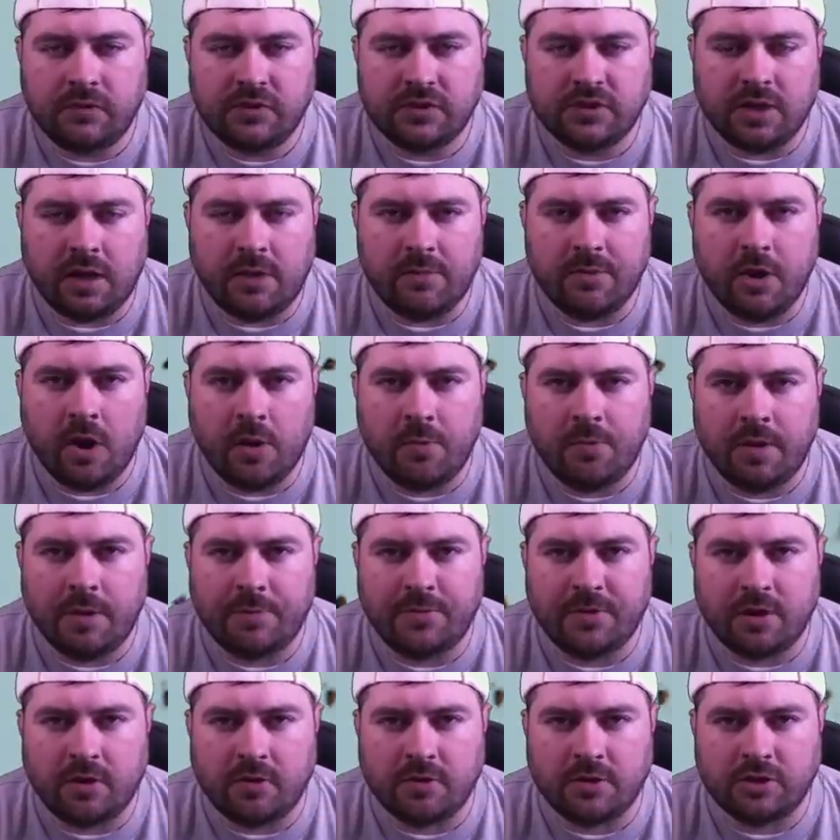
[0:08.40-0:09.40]
saw me open
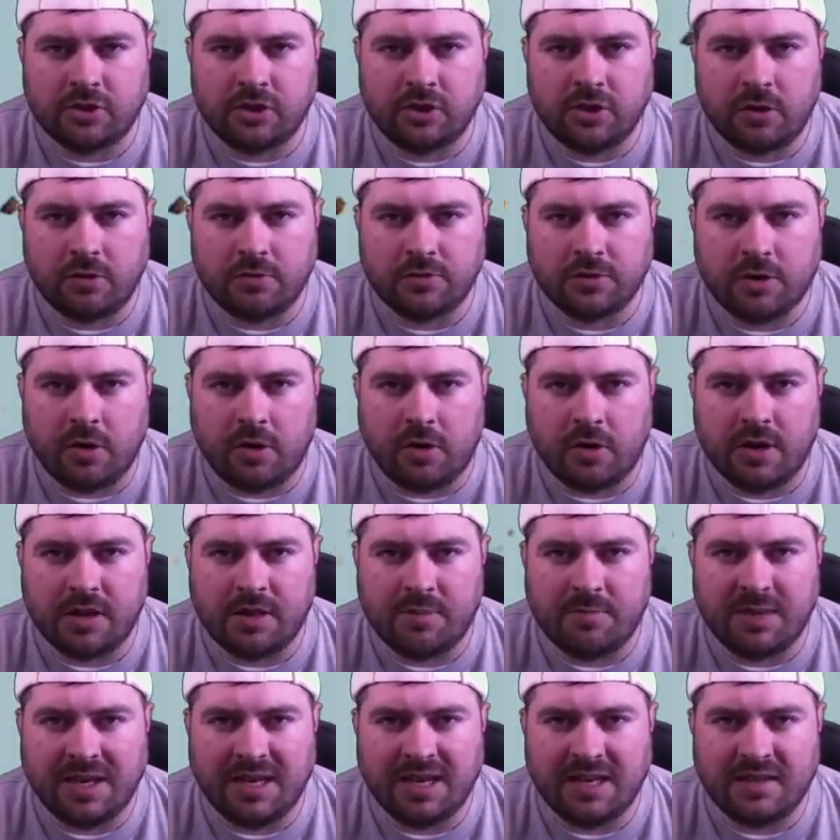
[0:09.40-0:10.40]
up the Chris Jones card at
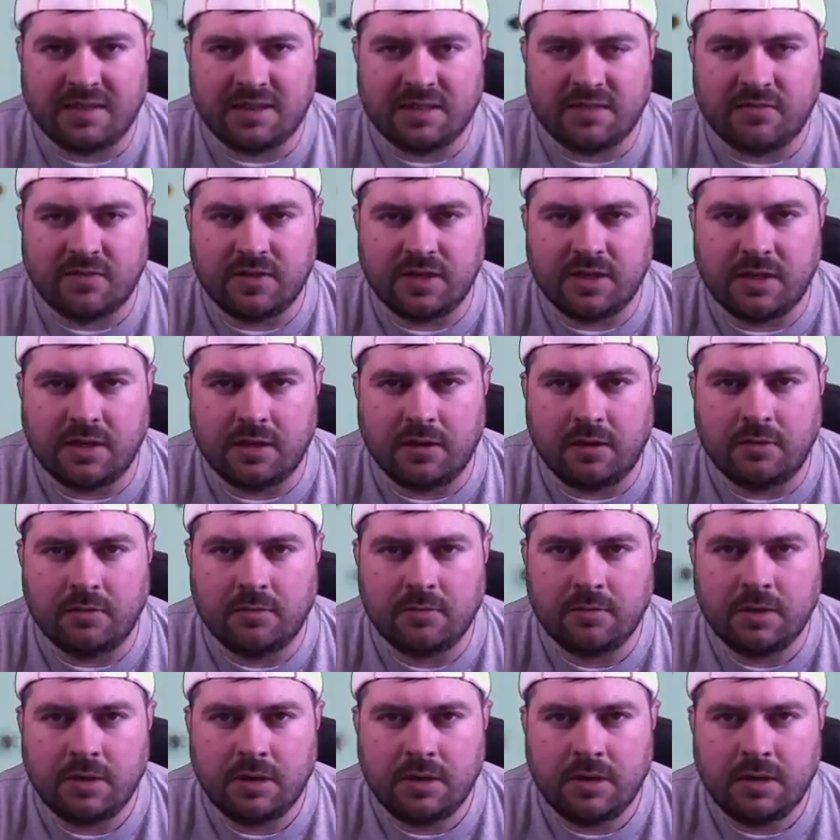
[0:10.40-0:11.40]
the beginning of this video,
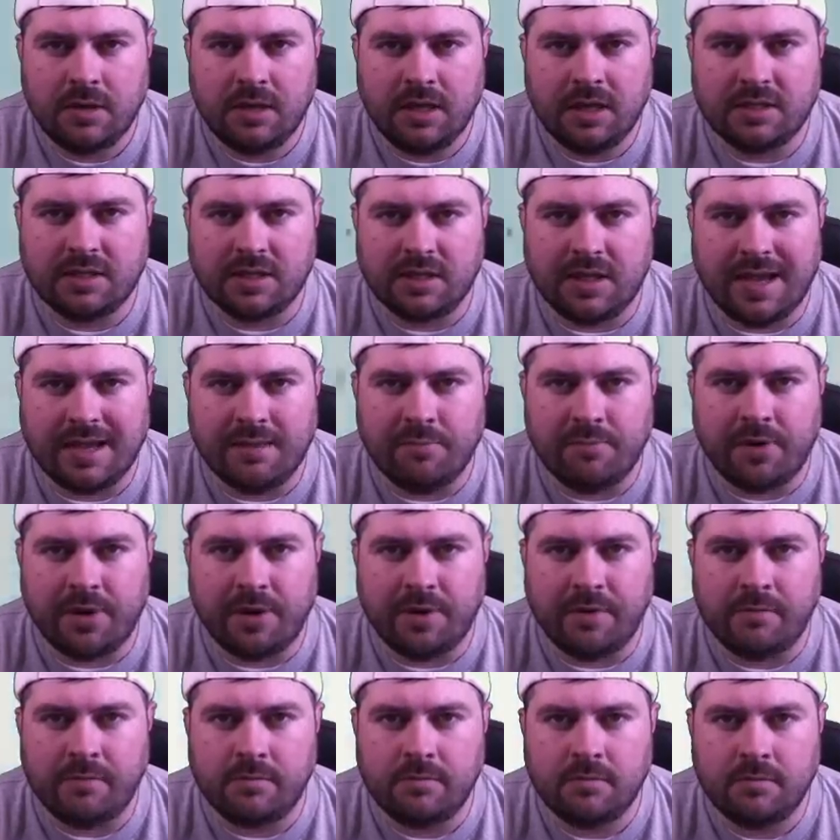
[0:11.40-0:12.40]
hit the like
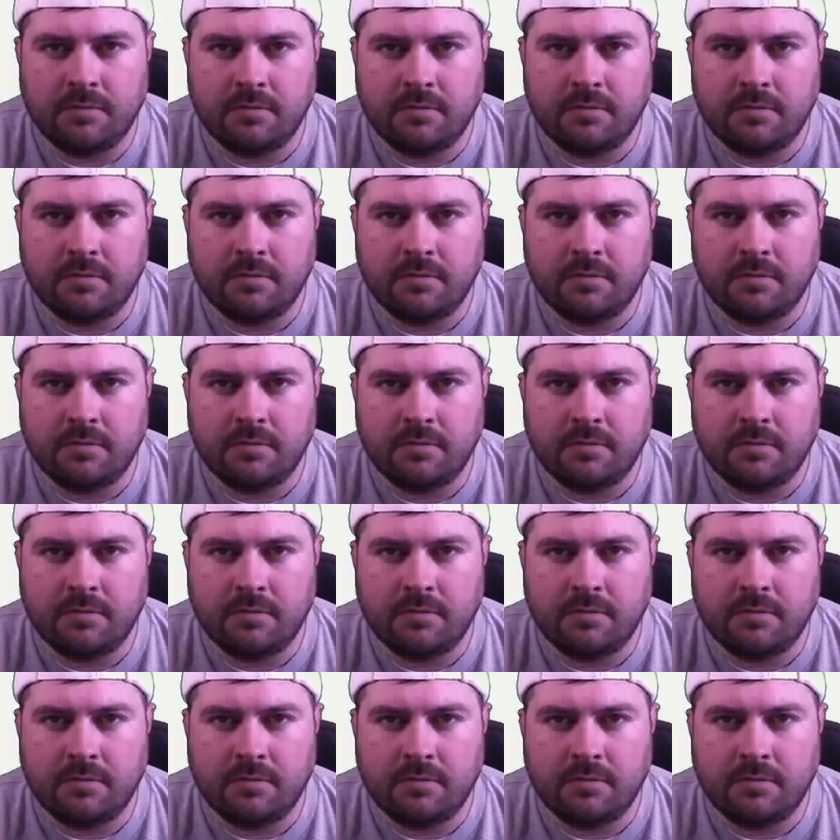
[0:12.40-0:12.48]
button.